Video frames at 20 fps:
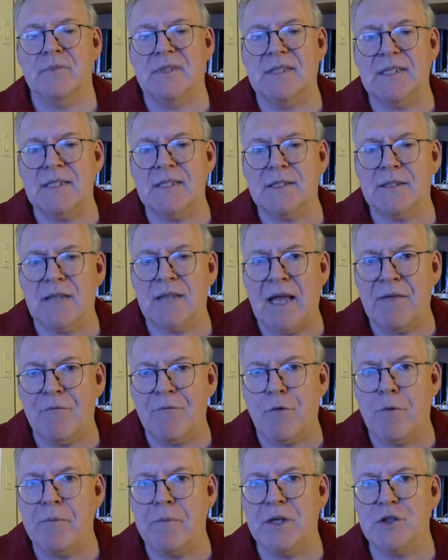this
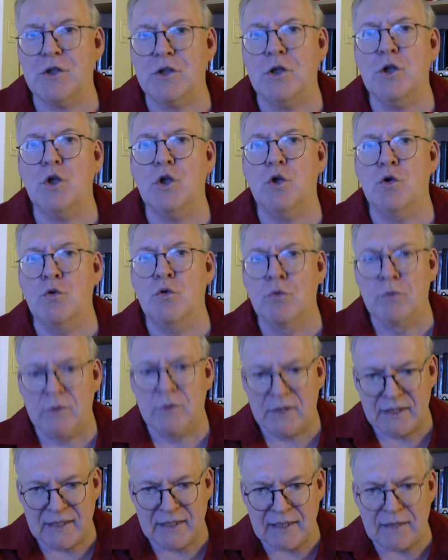information you
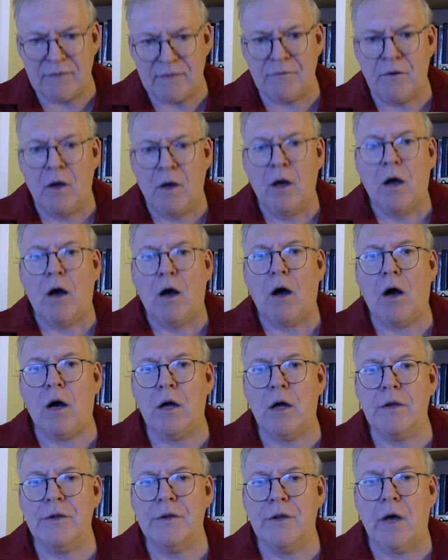give
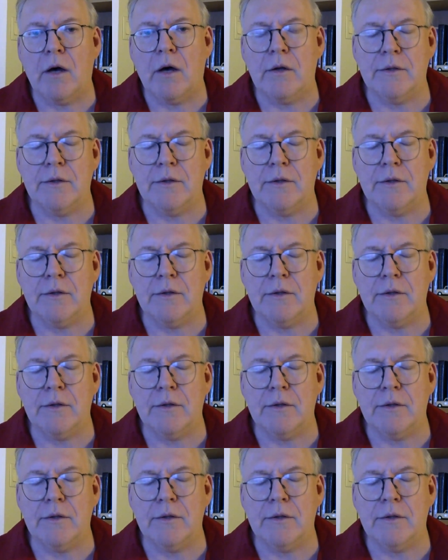on